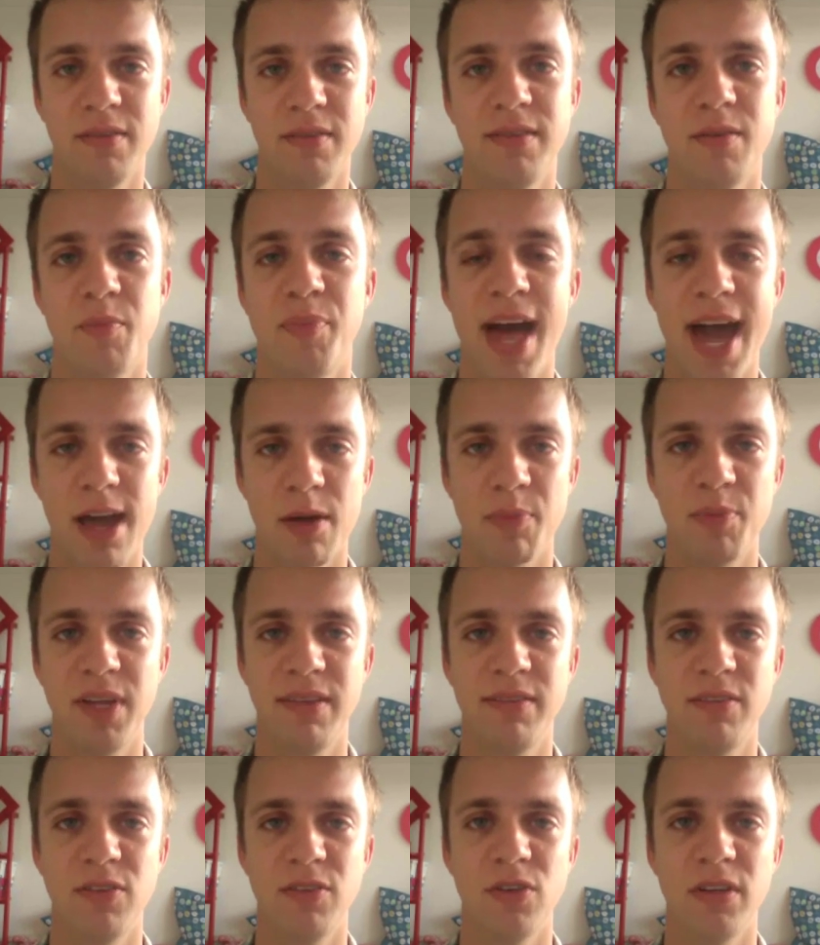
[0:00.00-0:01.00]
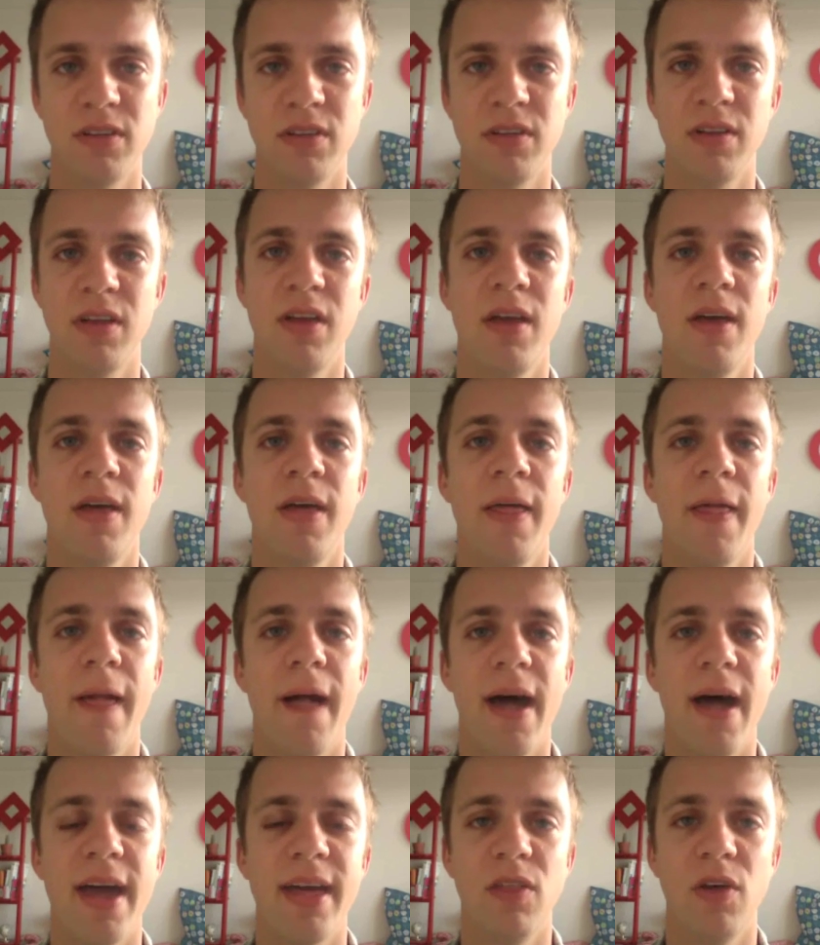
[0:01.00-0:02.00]
It was a black pistol, and
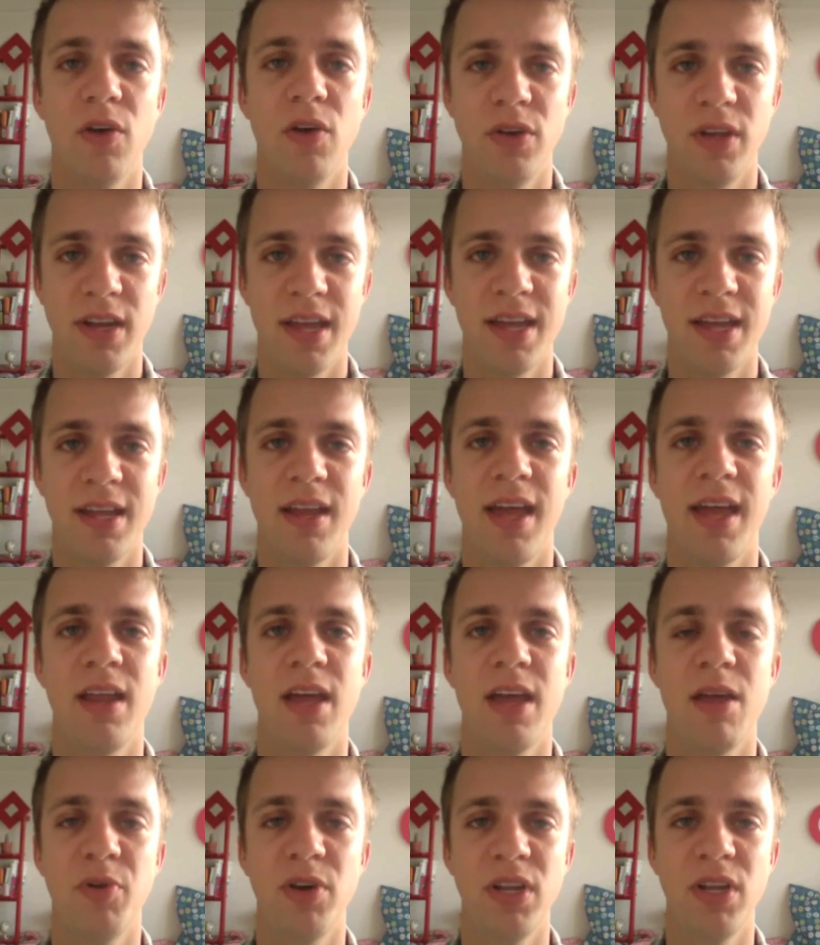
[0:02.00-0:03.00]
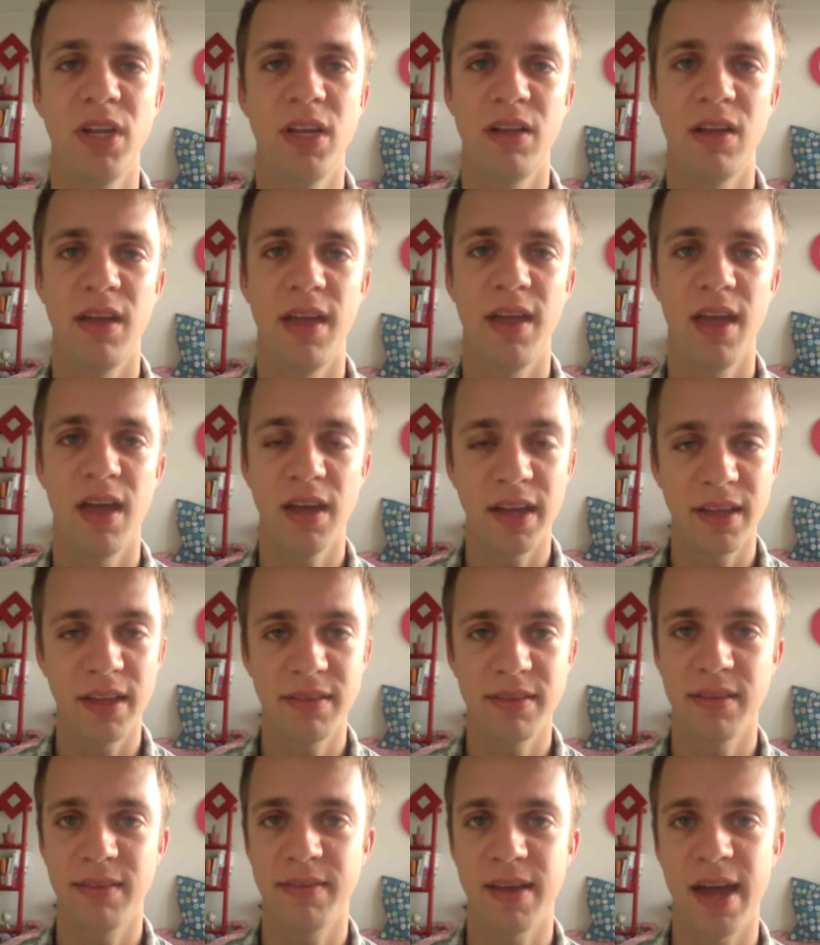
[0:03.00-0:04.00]
I loaded it, and I put it
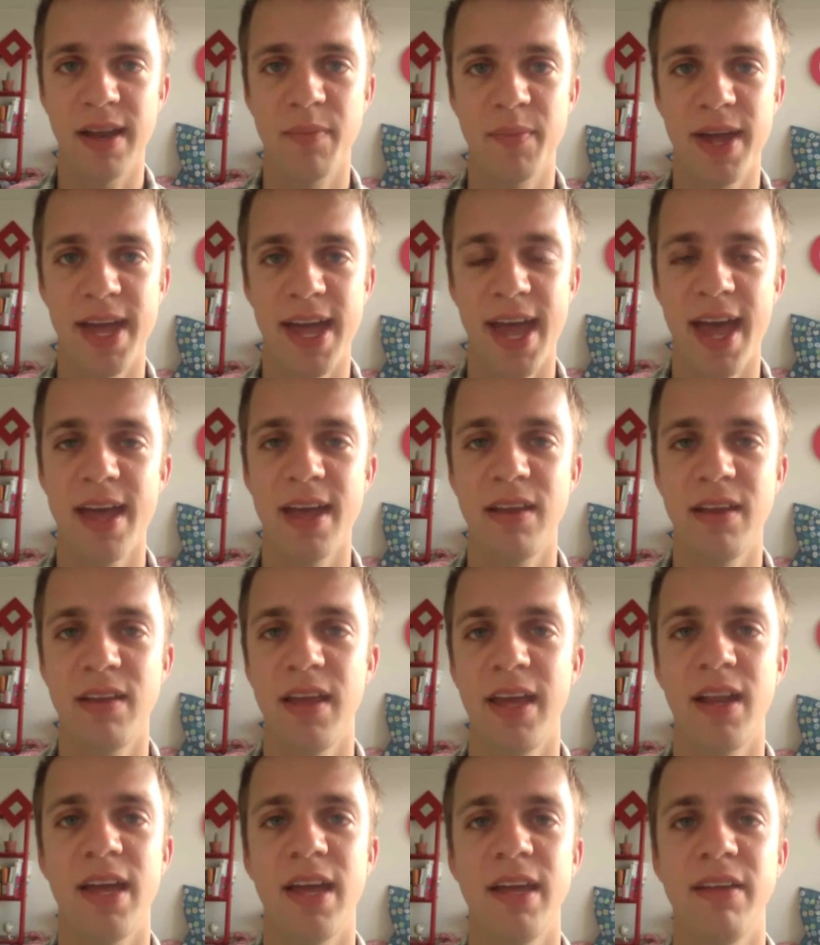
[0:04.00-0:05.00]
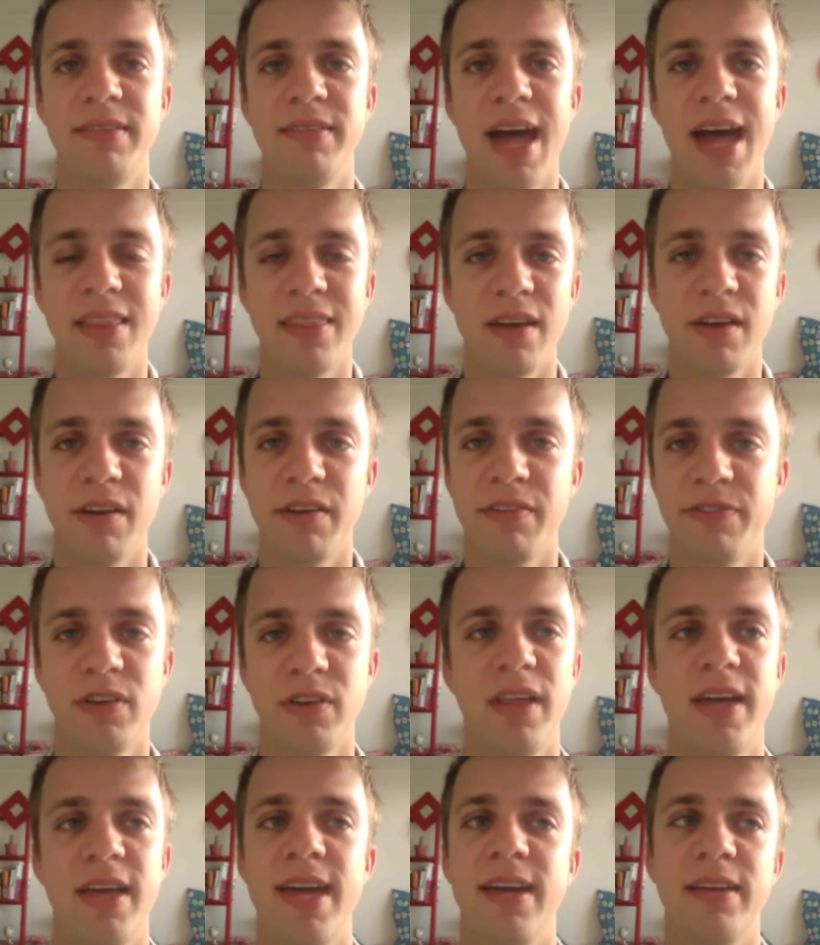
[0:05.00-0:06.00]
against the side of my head, and I sat there
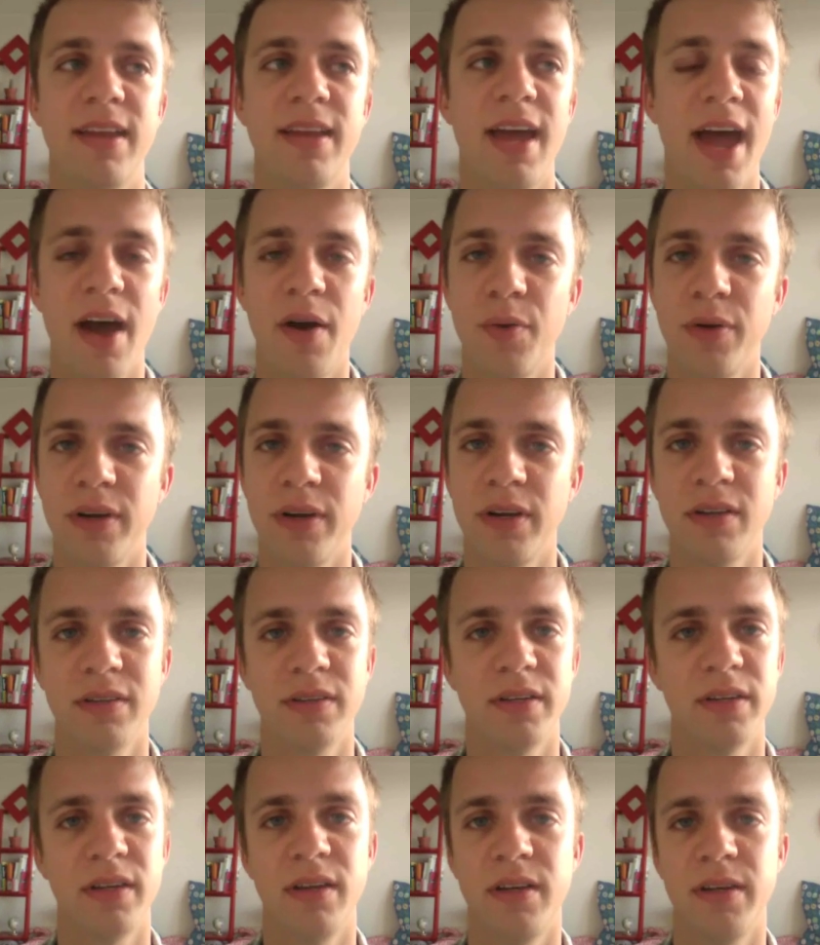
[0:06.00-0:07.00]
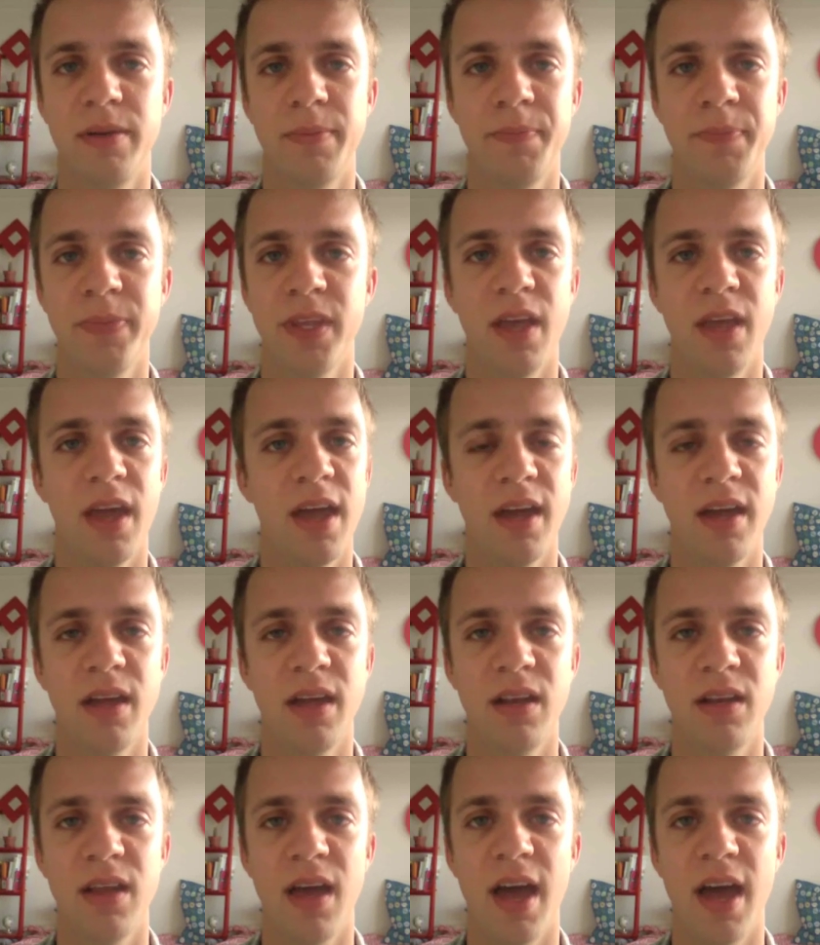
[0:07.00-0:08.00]
for like an hour,
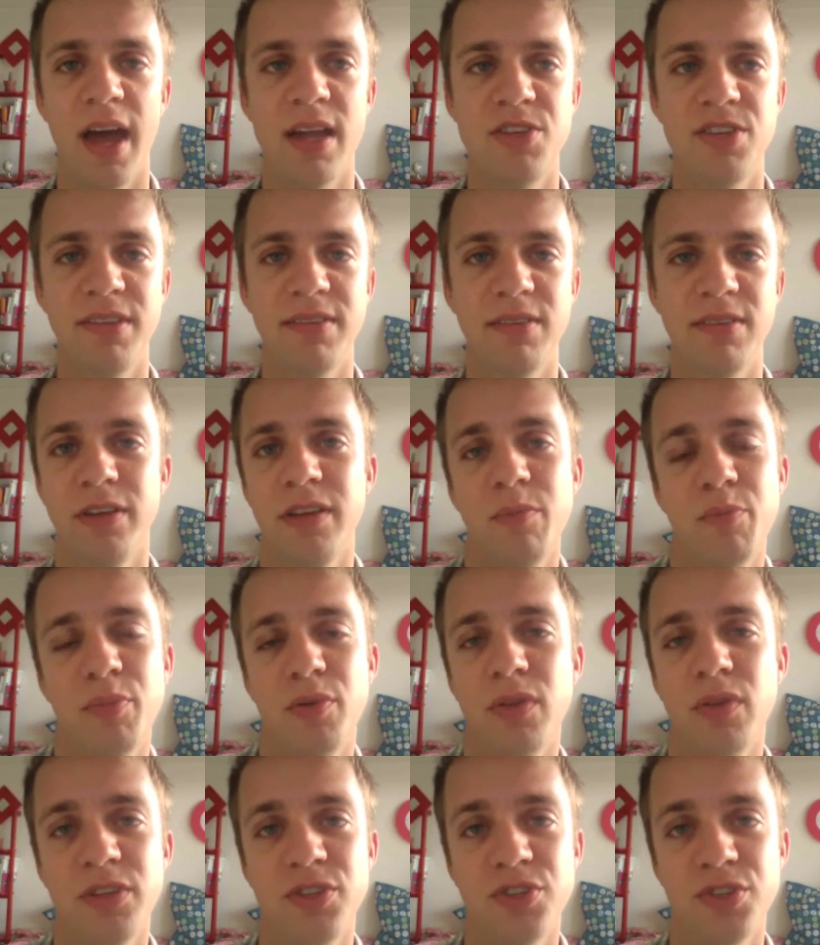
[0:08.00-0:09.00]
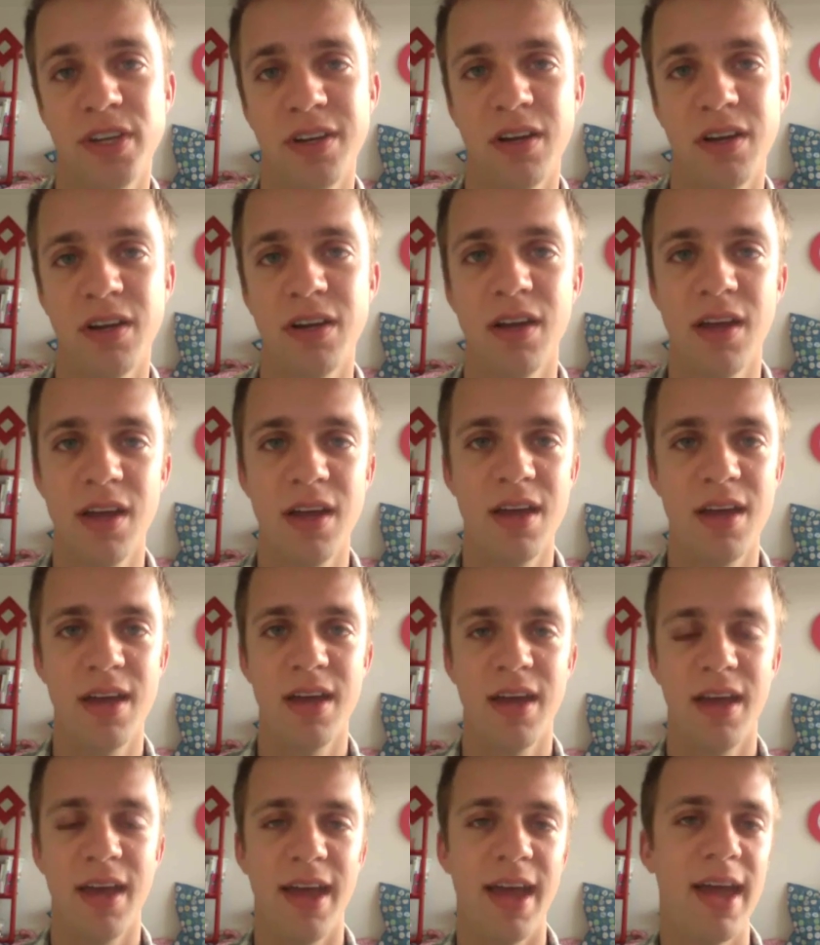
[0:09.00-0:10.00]
and I just couldn't pull the trigger,
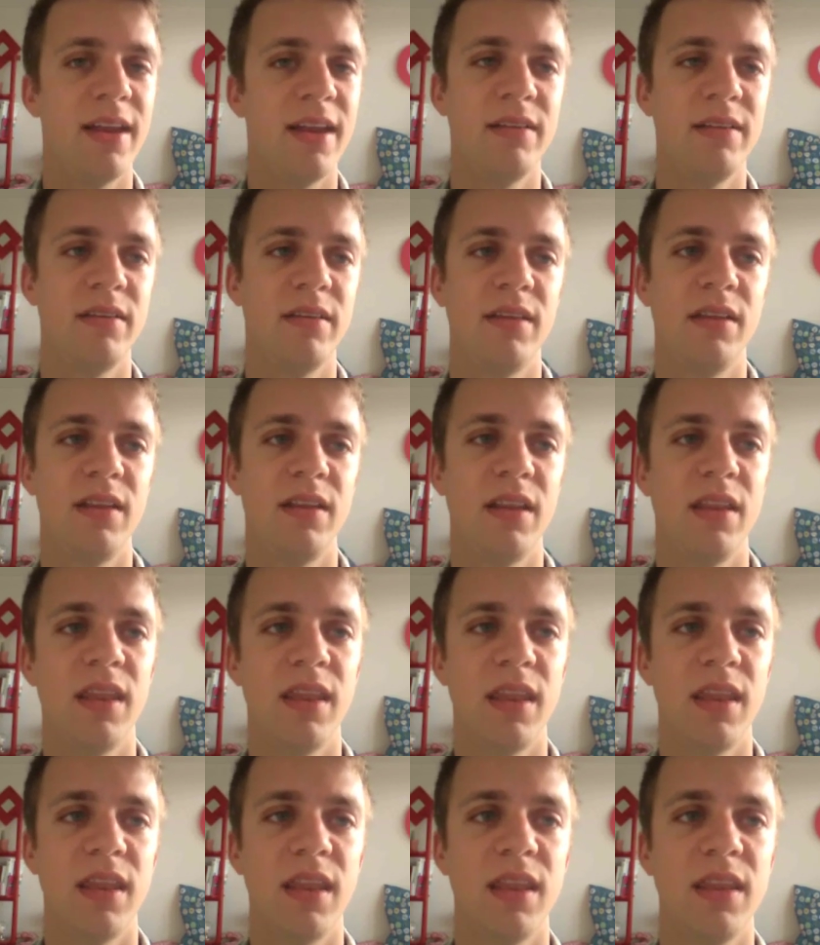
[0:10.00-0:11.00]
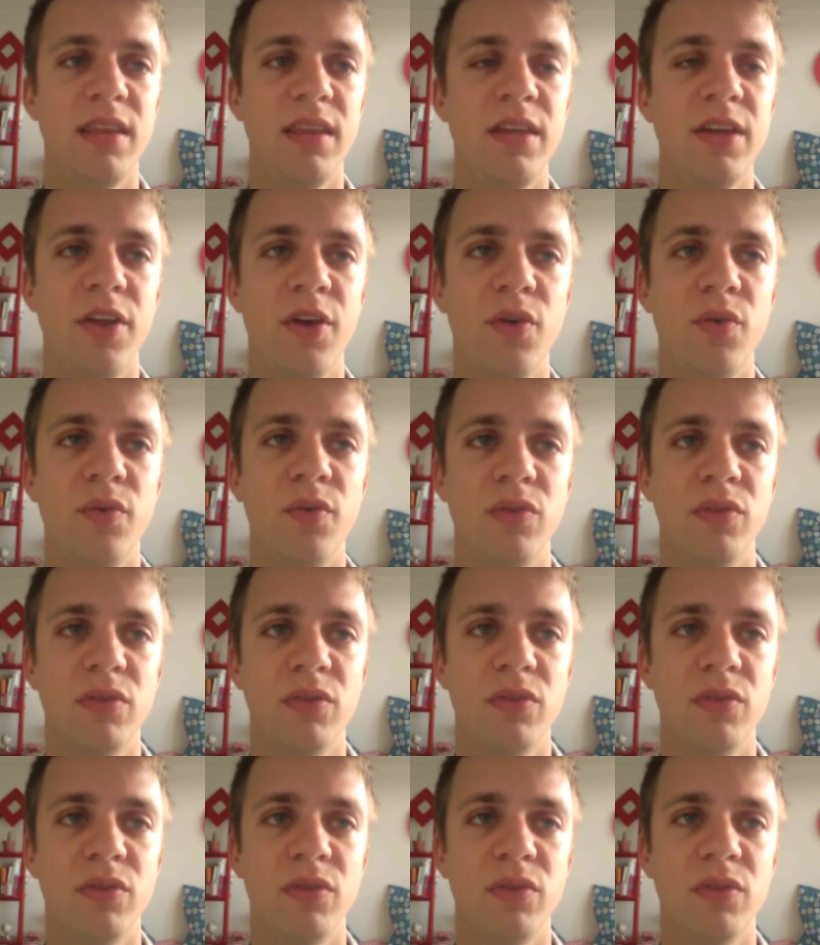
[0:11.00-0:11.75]
and, you know,